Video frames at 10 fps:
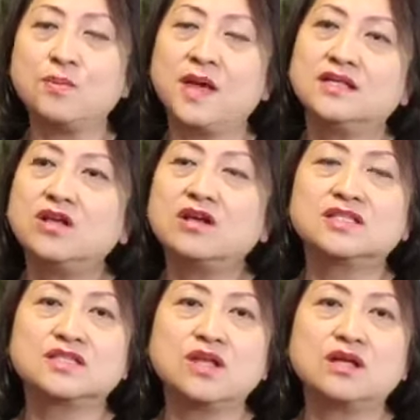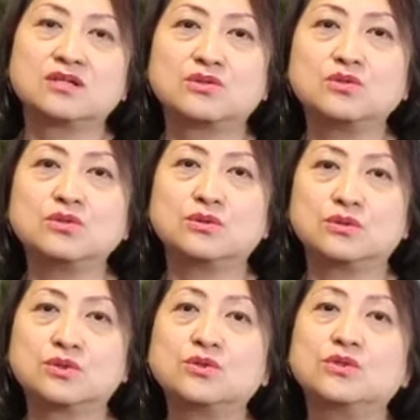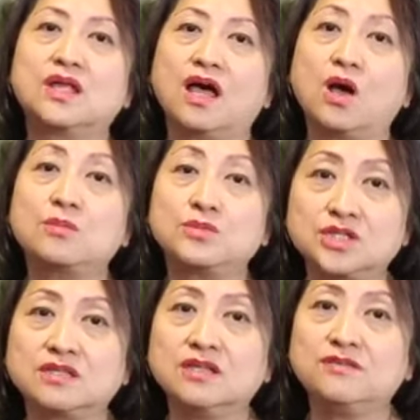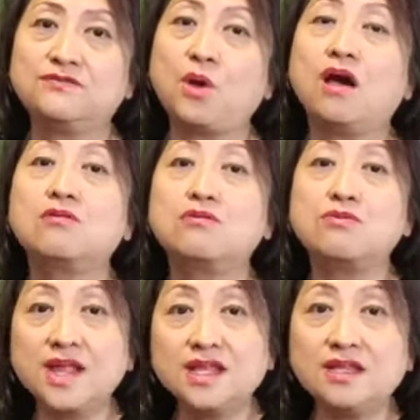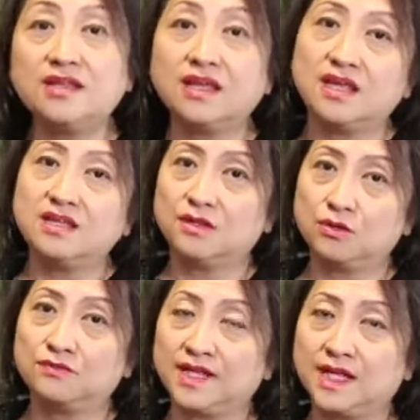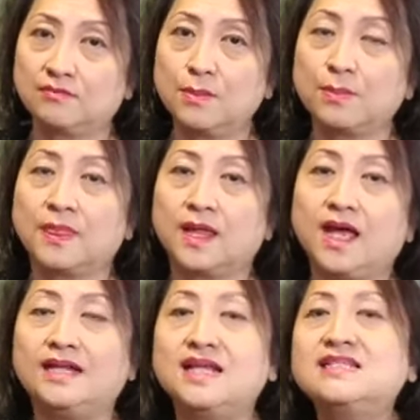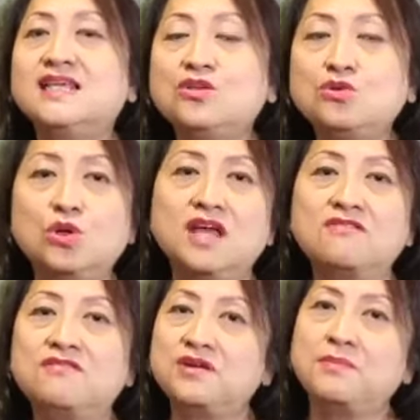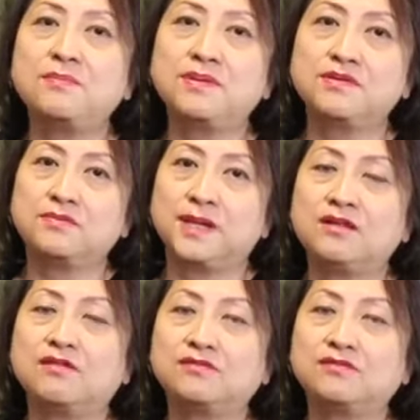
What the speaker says: So Panadol is not a good option if you are already taking diclofenac. Let's say you don't have very bad period pain.